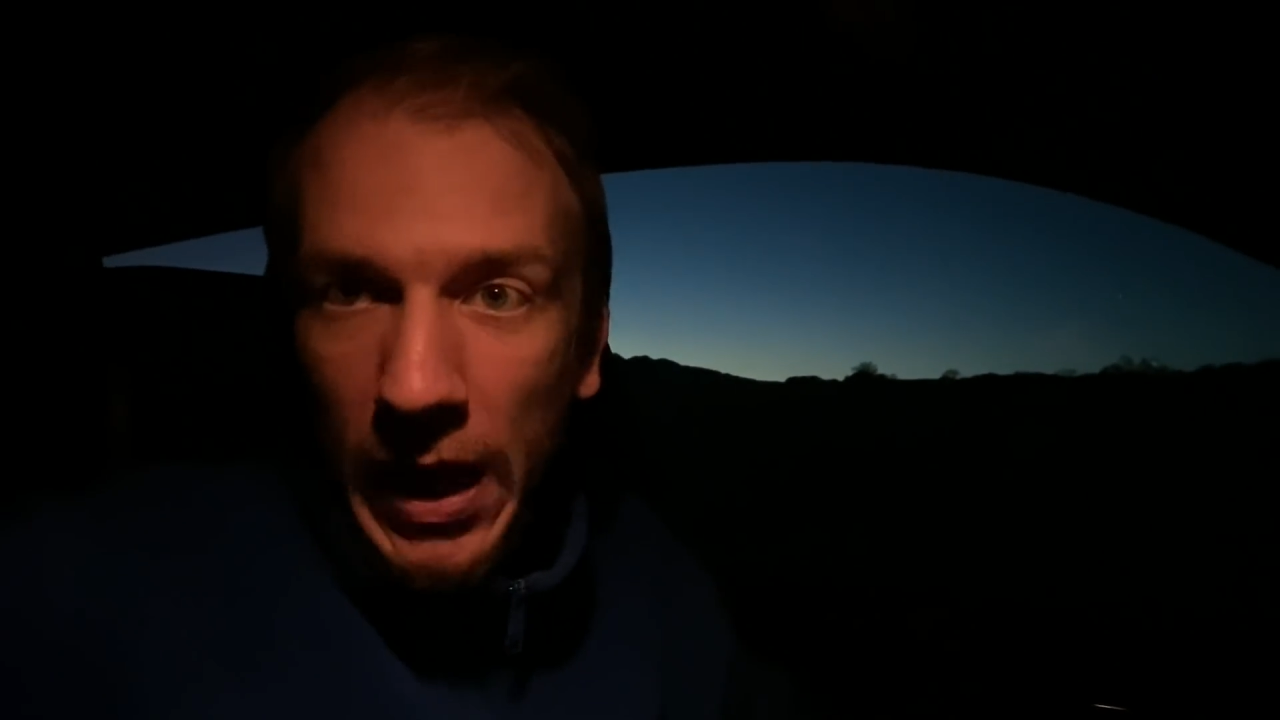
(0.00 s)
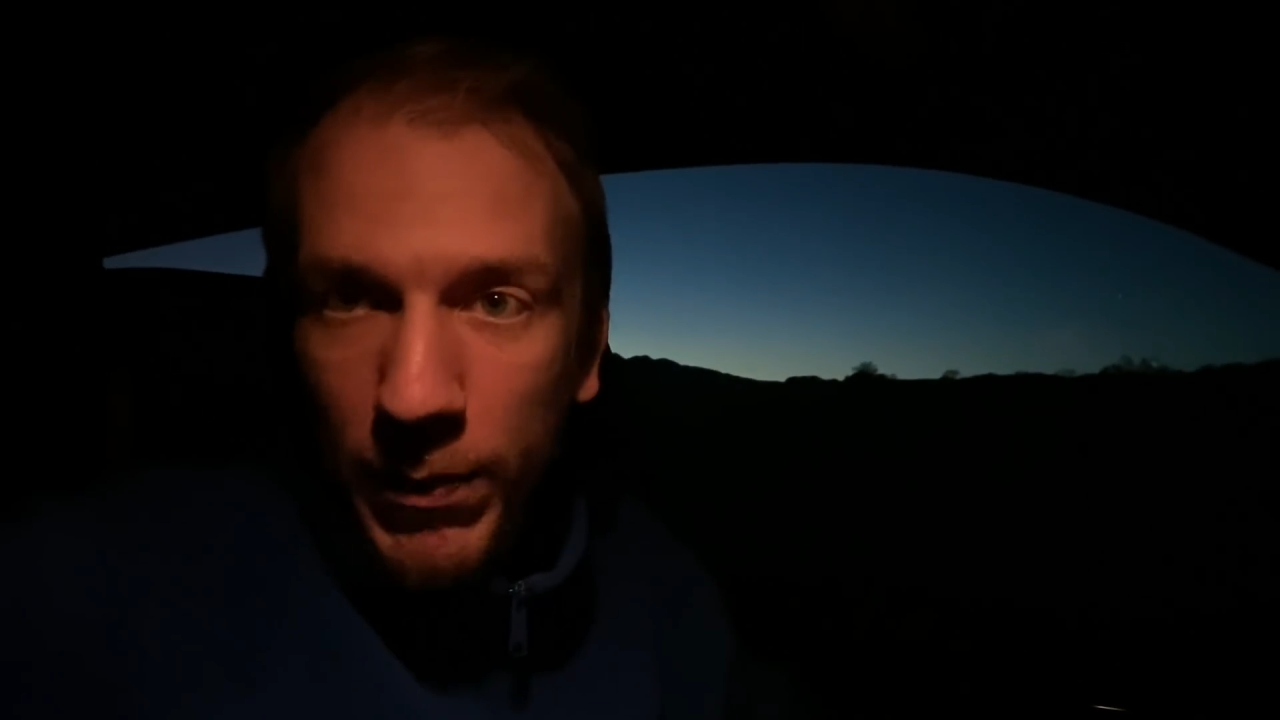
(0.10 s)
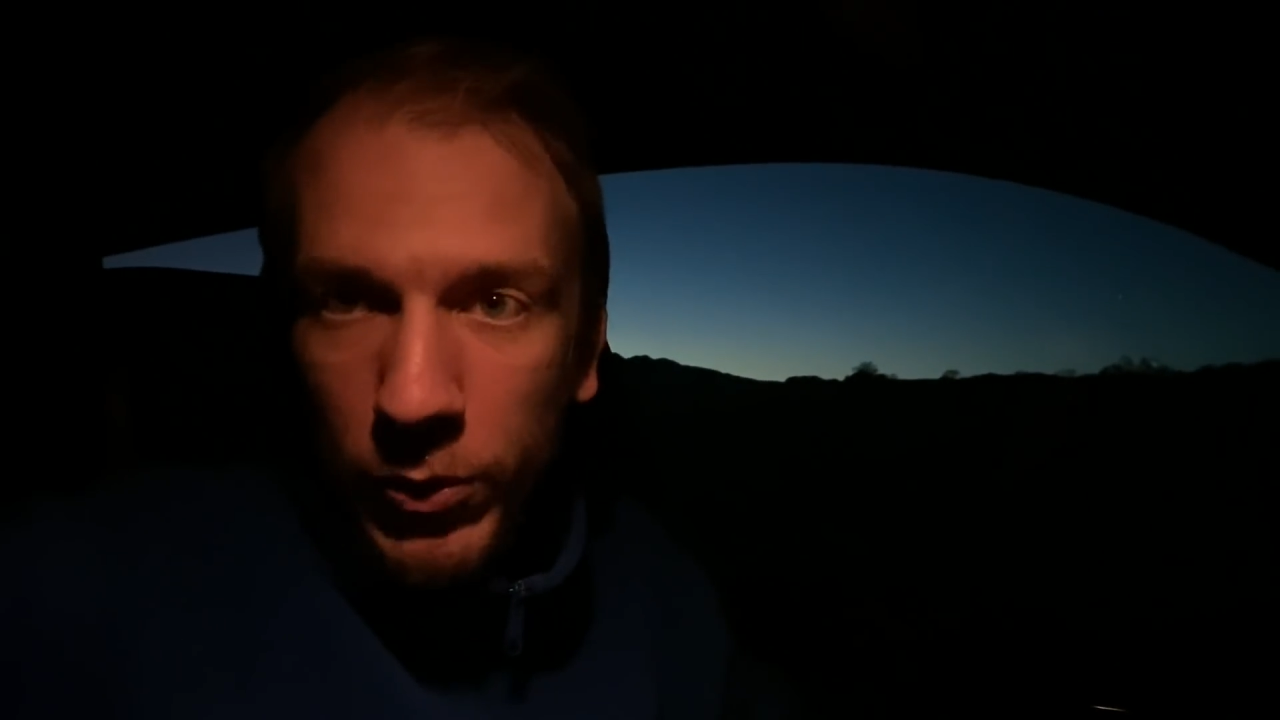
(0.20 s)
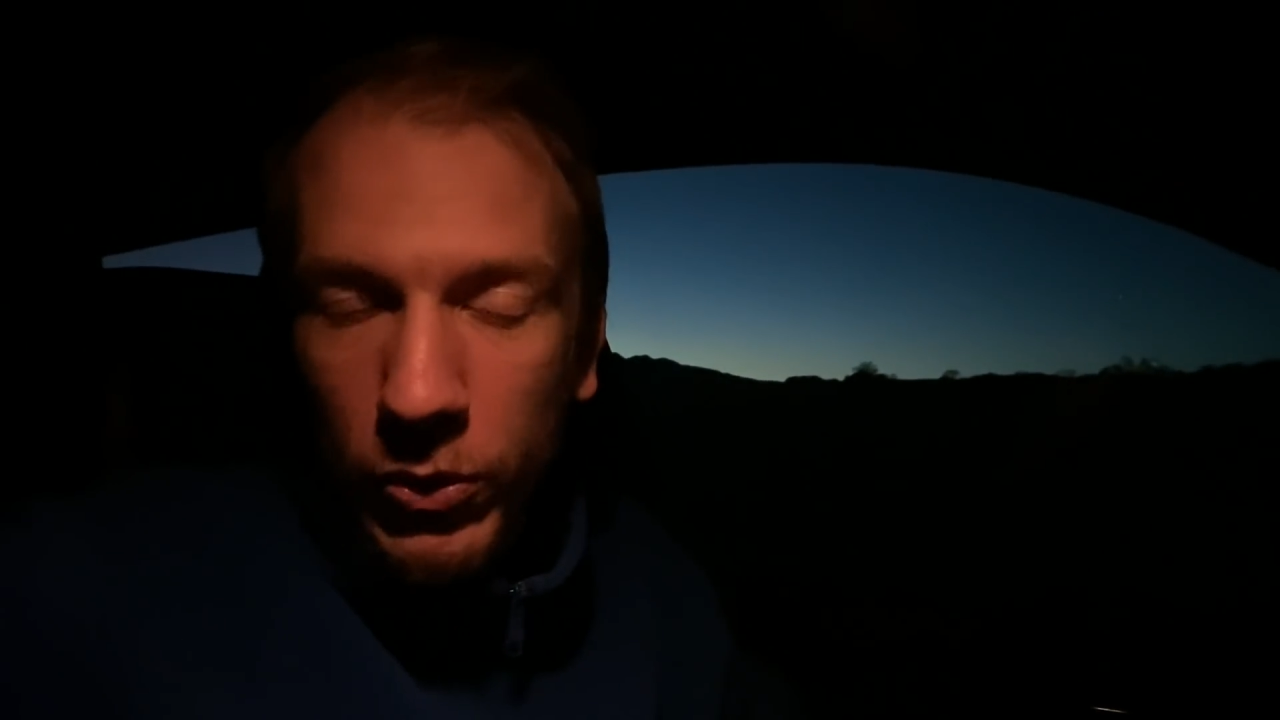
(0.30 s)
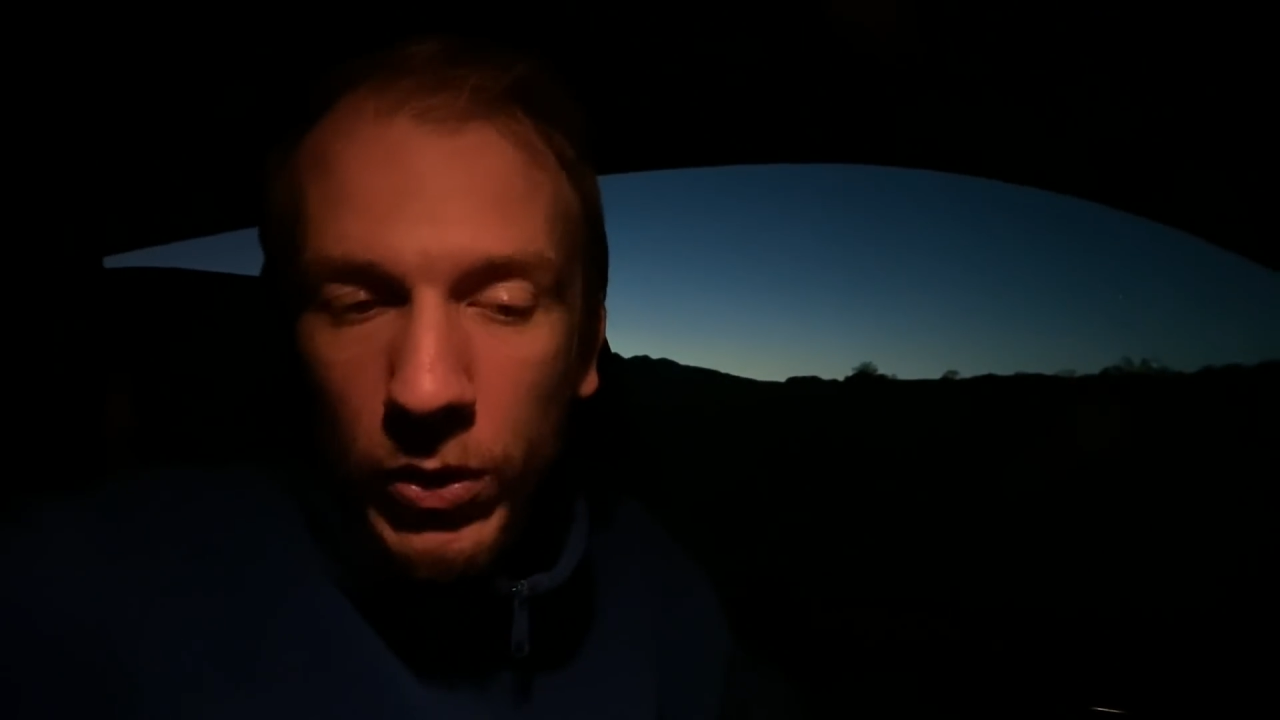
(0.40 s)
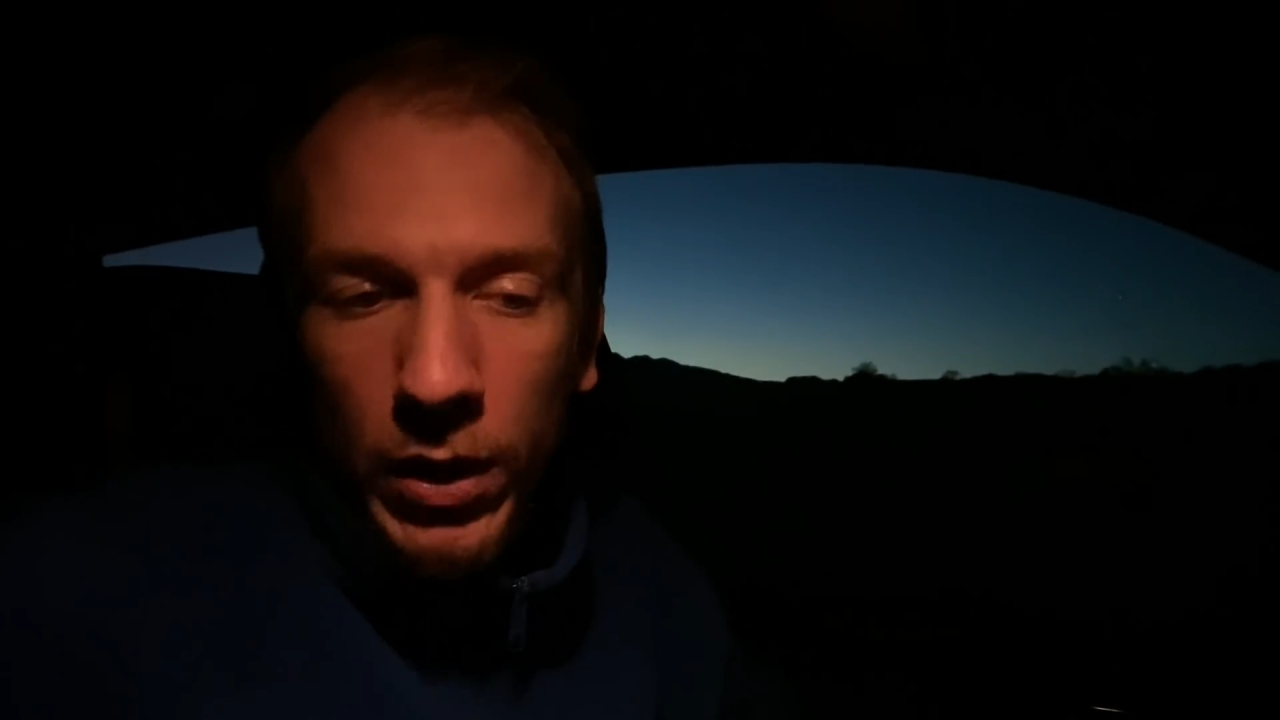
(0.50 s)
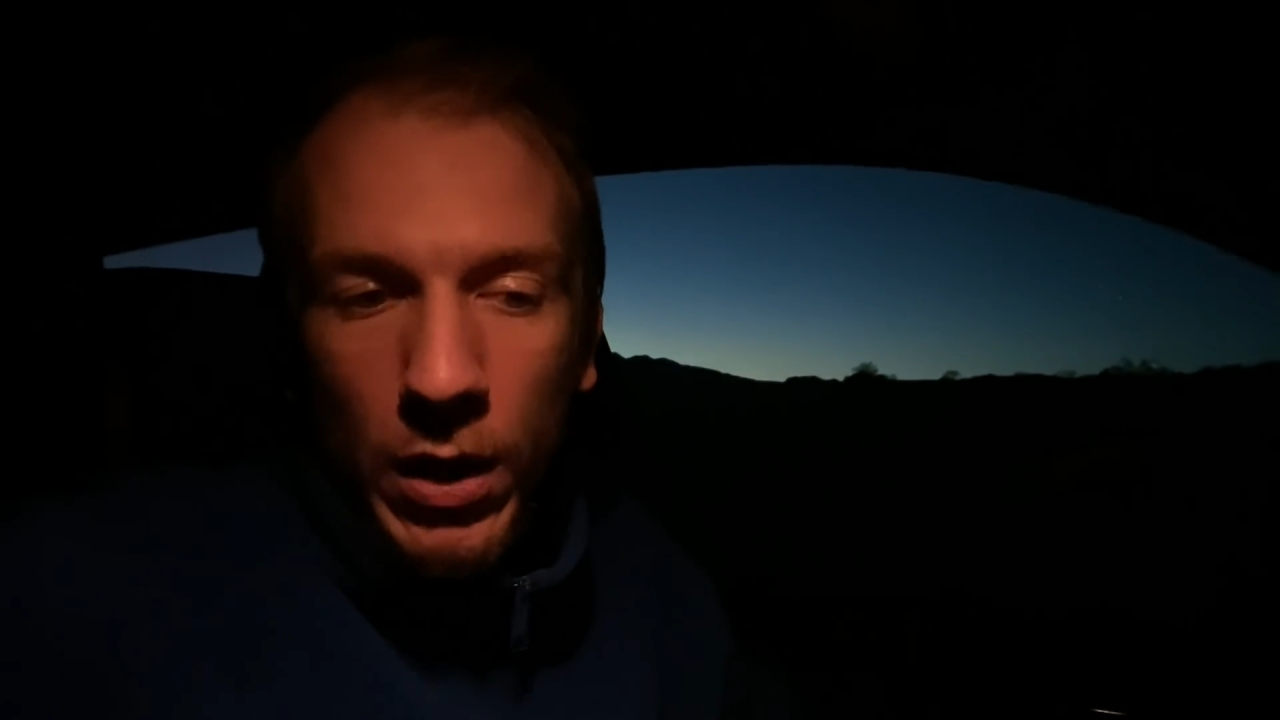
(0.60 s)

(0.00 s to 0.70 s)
APO